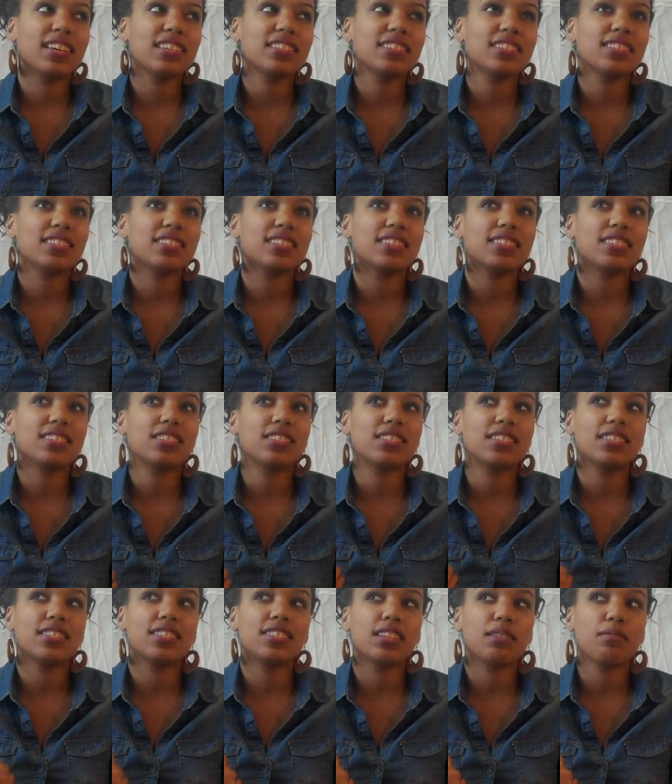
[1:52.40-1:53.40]
guess this is
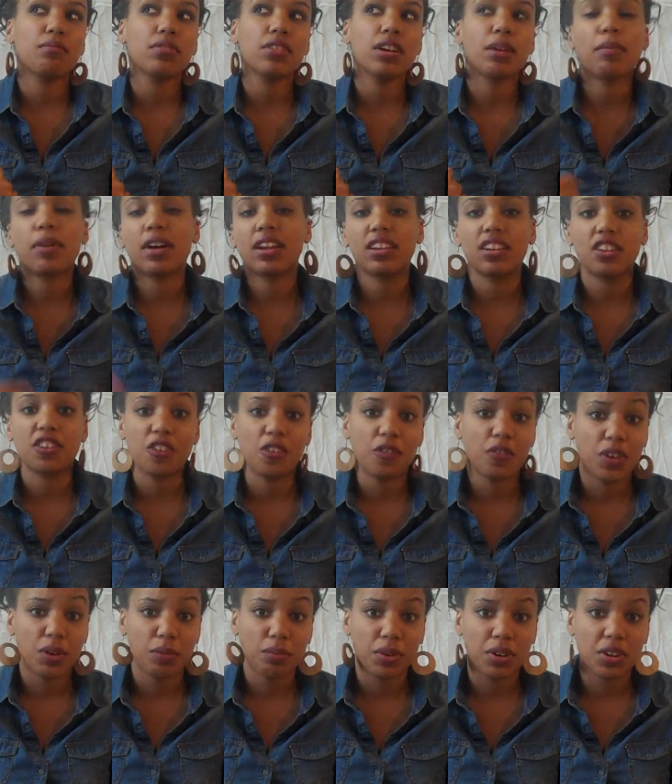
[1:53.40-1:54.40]
December, I bought it in
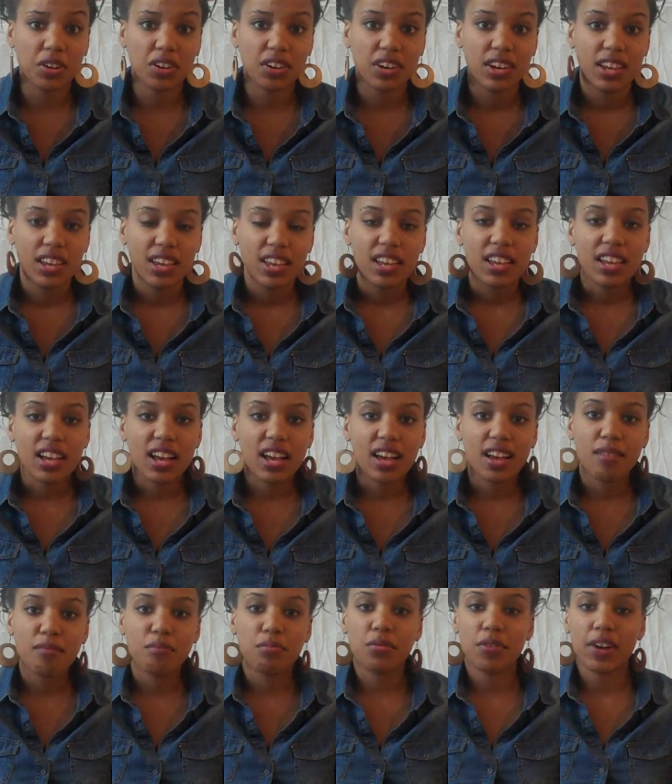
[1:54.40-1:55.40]
November,
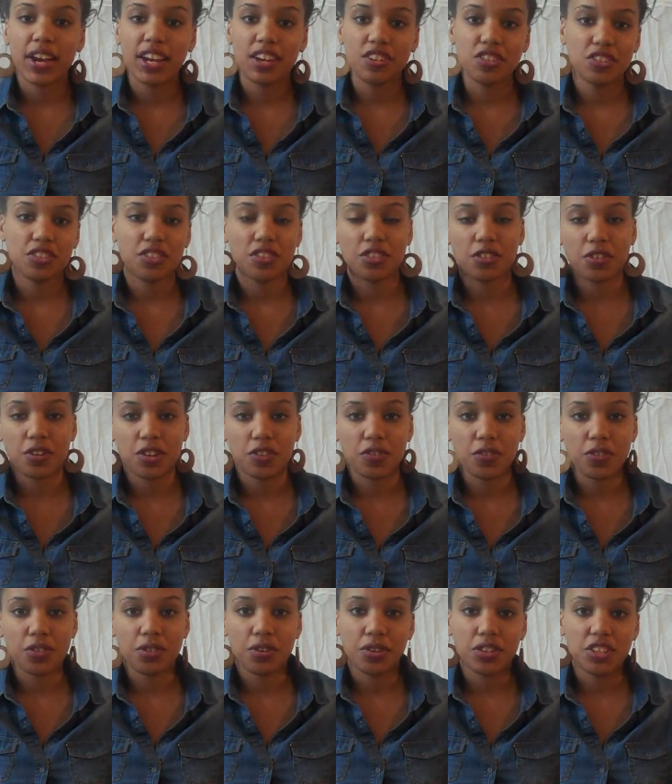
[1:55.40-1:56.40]
um, prior to the thirty
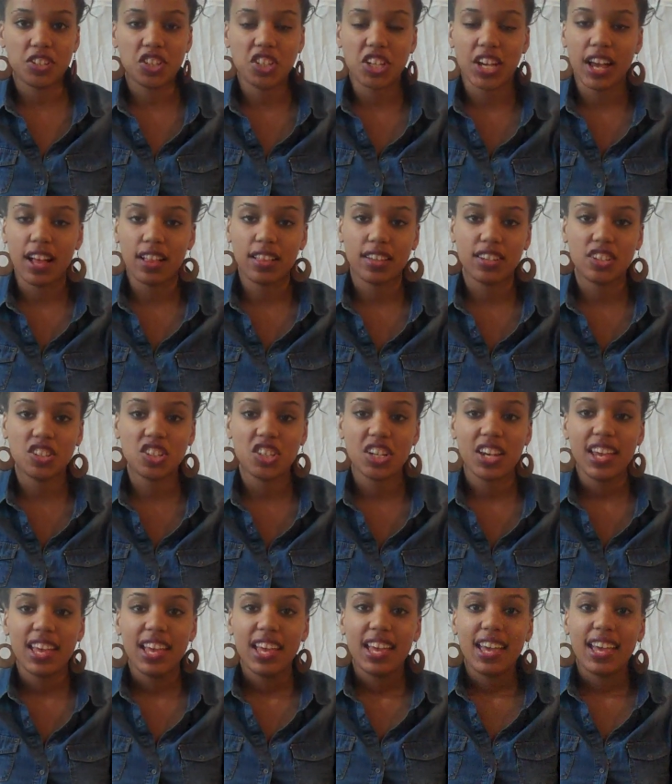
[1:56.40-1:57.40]
for thirty challenge.
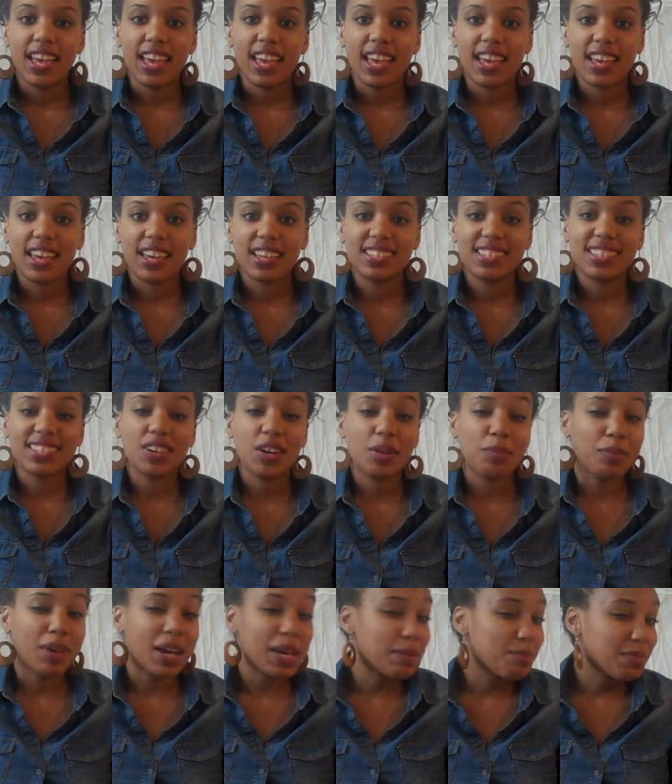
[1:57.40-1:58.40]
And so
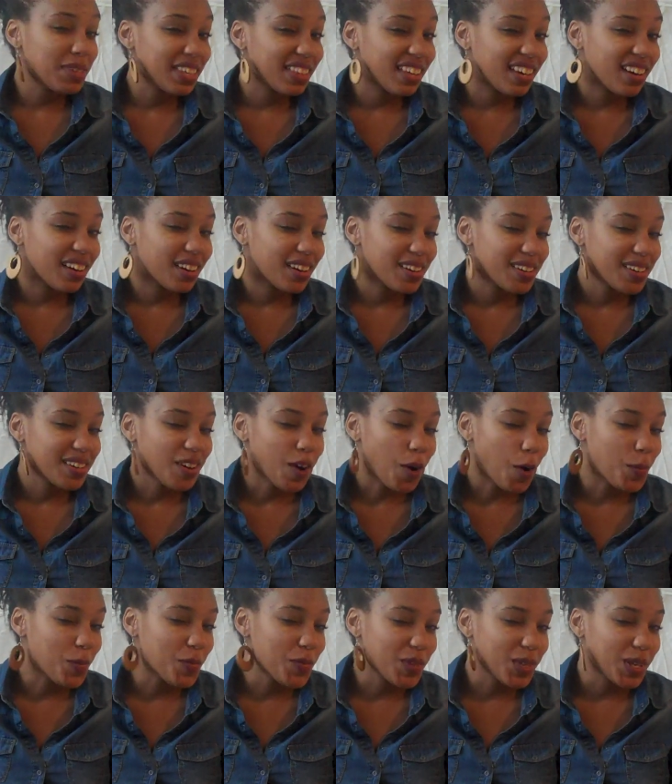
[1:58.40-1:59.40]
it might be there,
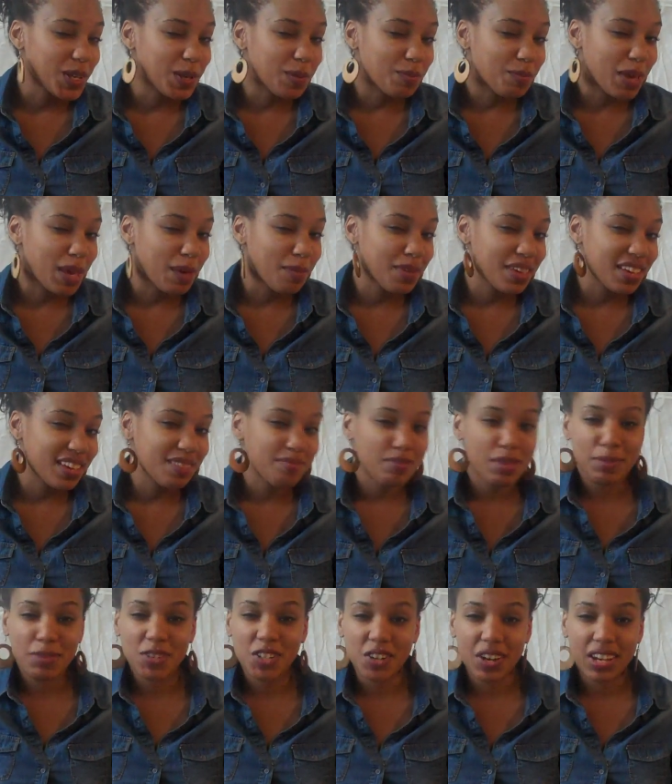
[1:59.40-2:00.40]
hopefully, maybe,
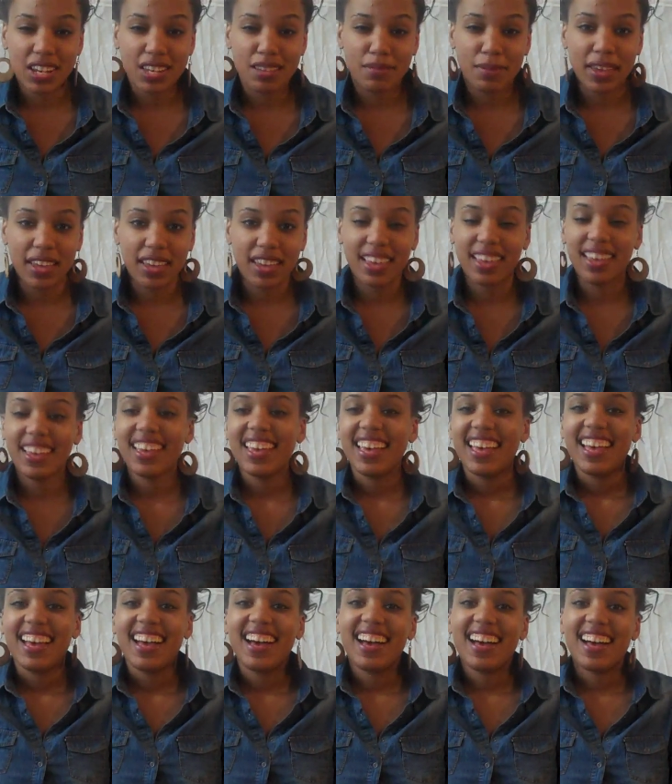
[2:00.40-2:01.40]
maybe try eBay.
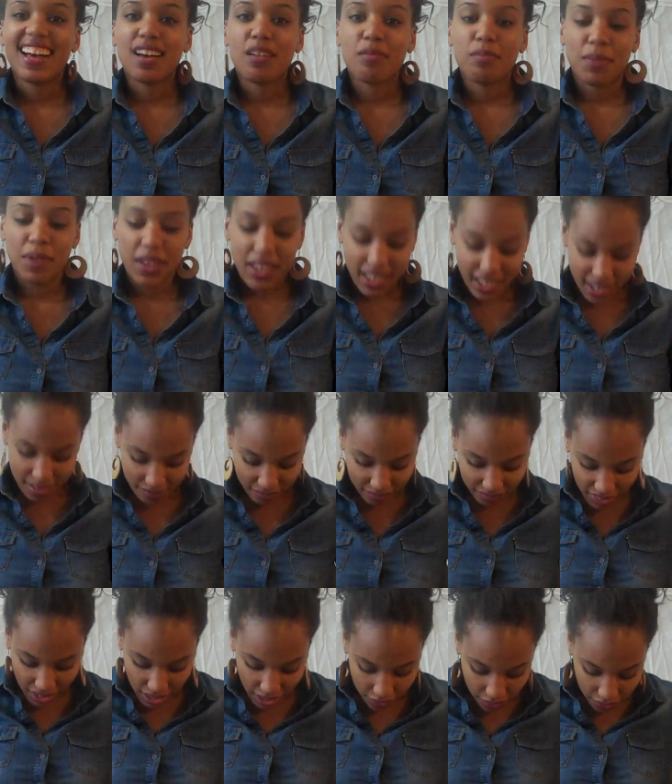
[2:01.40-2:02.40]
Uh, but
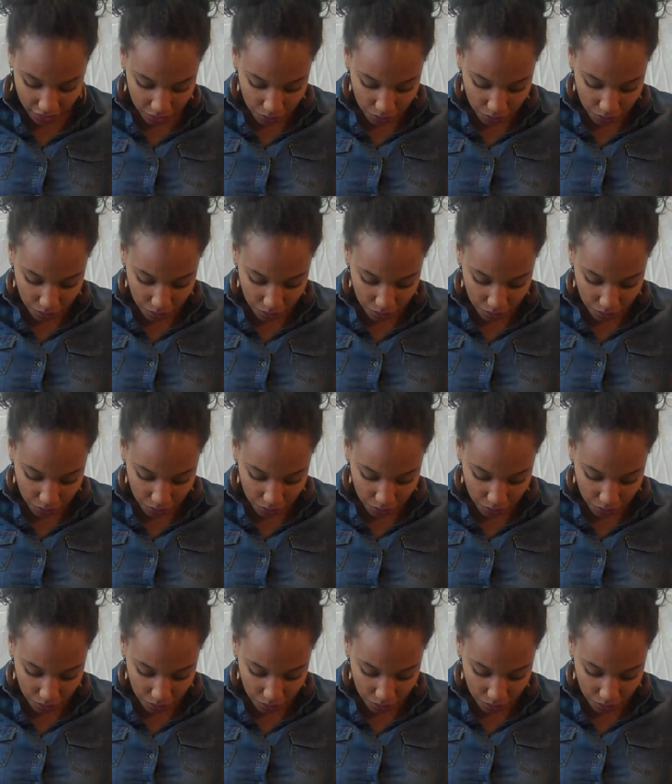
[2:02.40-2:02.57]
if